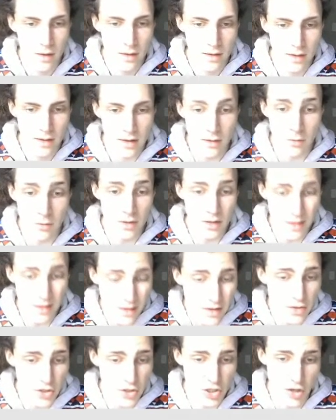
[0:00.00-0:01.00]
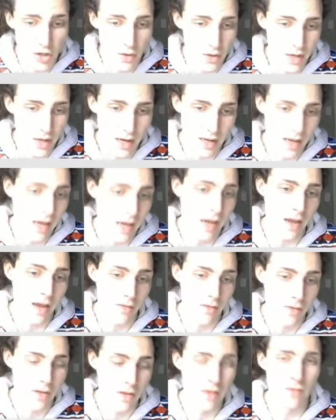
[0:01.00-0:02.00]
And it would at least show like,
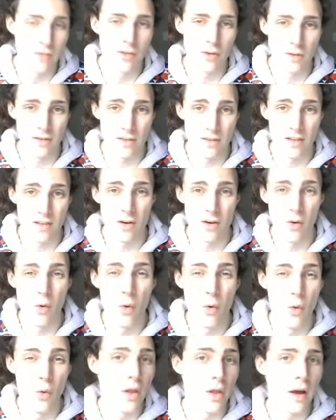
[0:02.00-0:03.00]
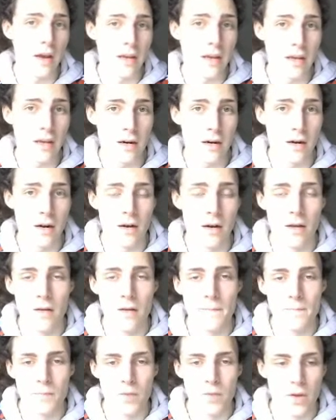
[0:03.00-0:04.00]
hey, even though there's not a whole lot here,
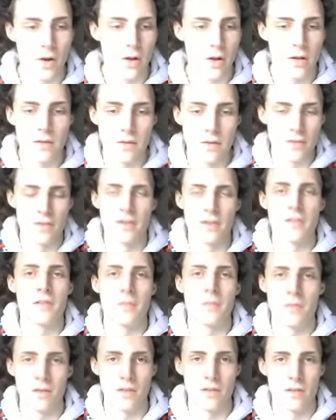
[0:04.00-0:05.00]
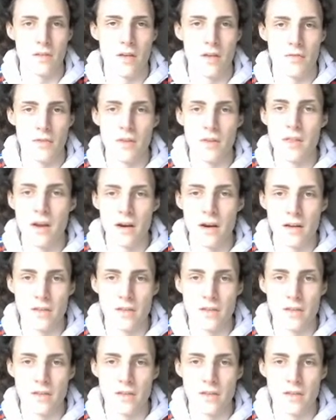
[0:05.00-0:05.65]
all the systems and stuff are there.